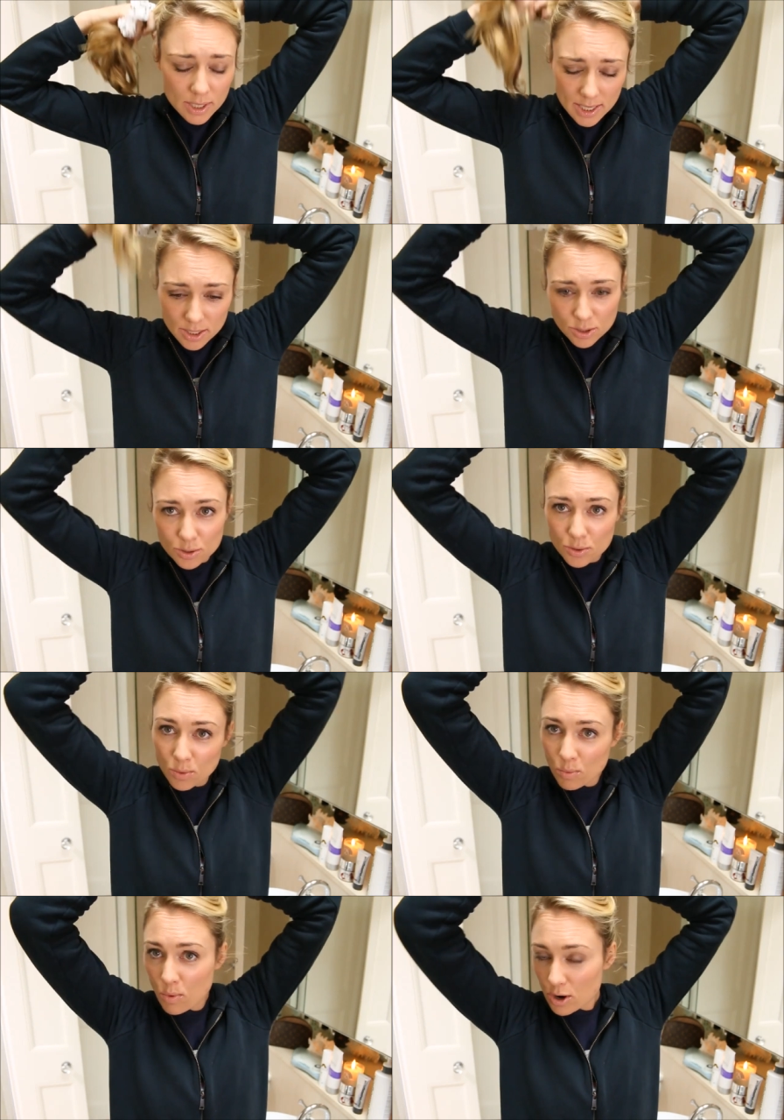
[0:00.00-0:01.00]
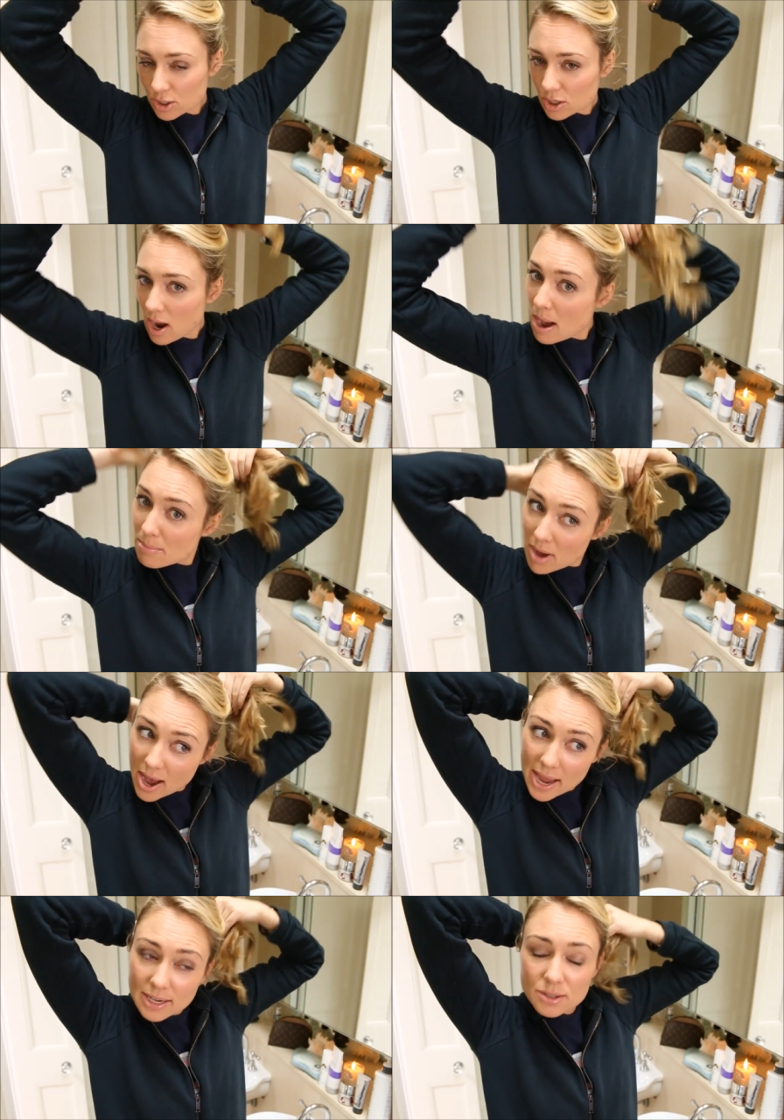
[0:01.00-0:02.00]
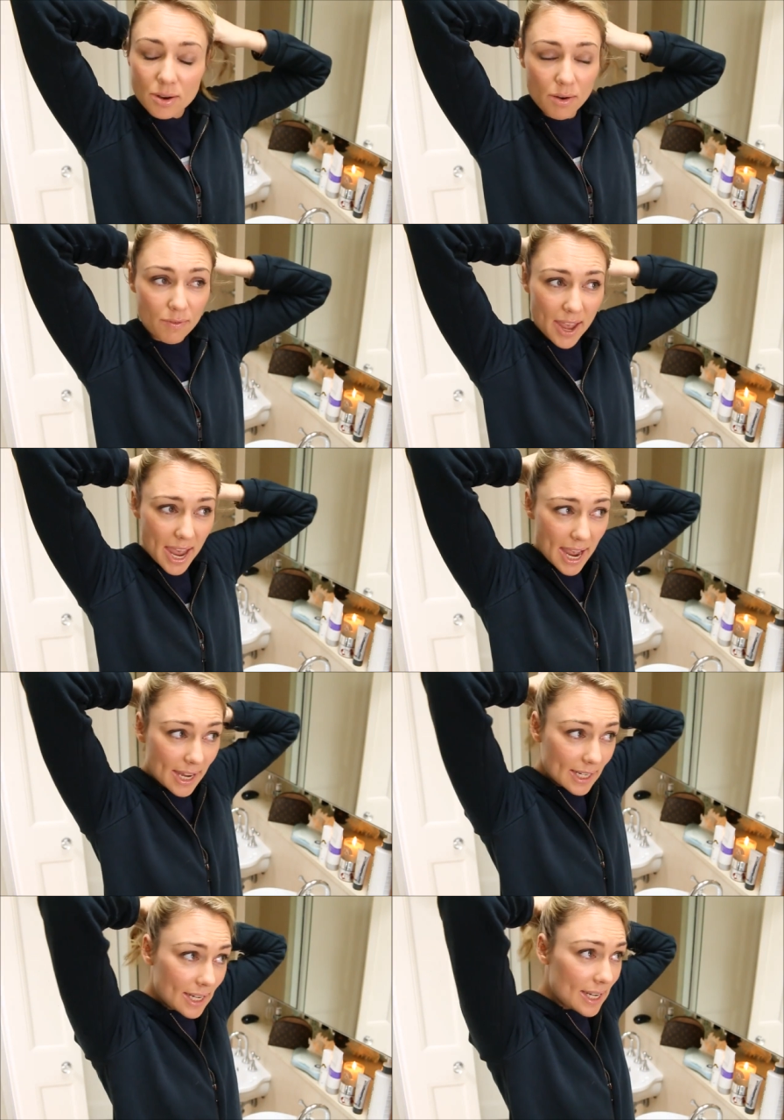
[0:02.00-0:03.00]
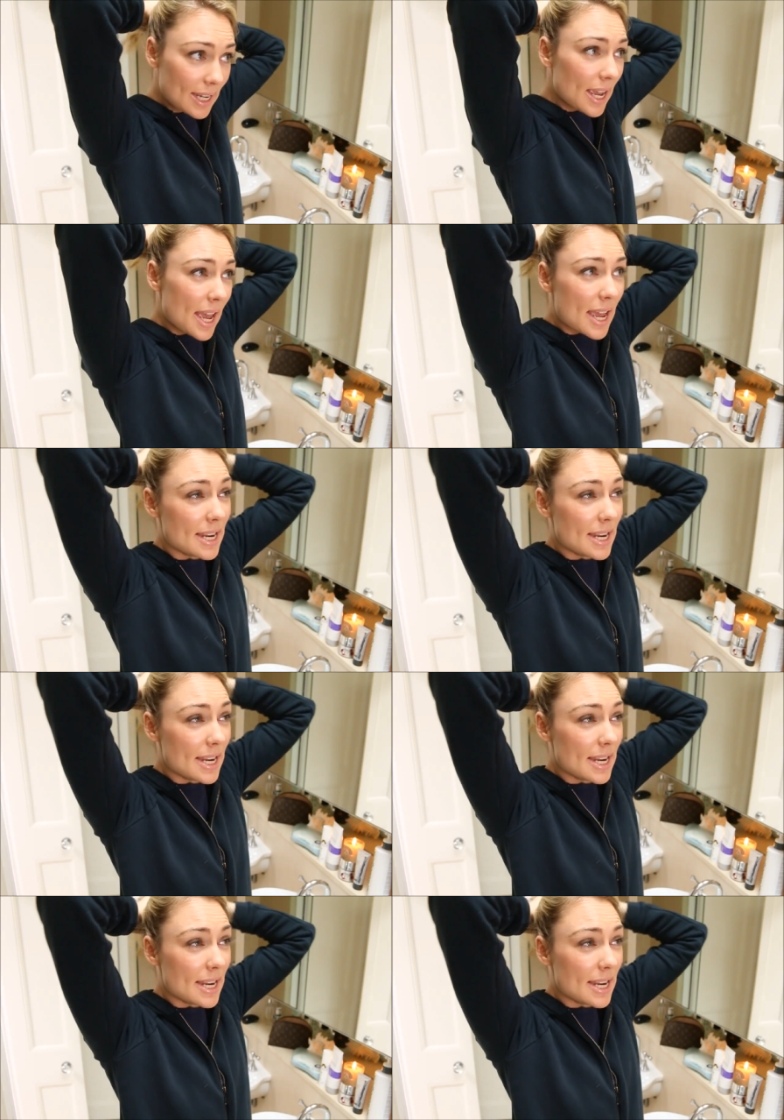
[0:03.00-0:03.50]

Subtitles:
need to wash our minds of any